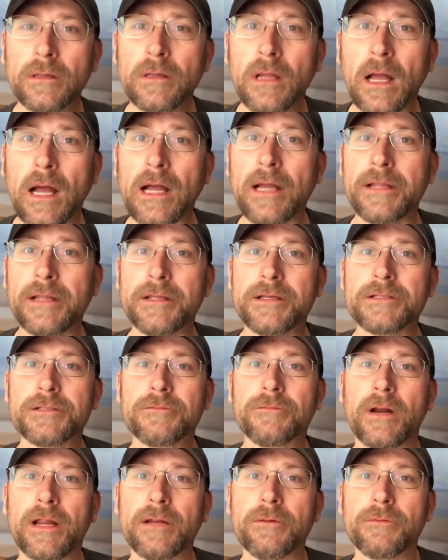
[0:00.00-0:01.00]
Hi, it's
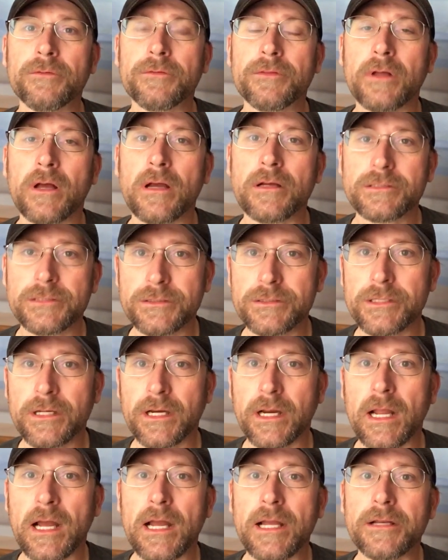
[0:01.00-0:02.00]
Frank with
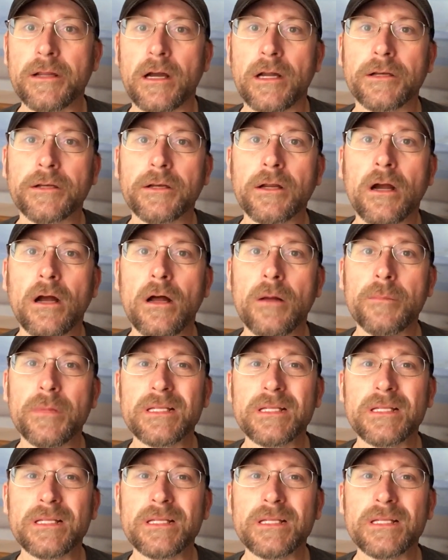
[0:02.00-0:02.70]
OxygenGuy.com,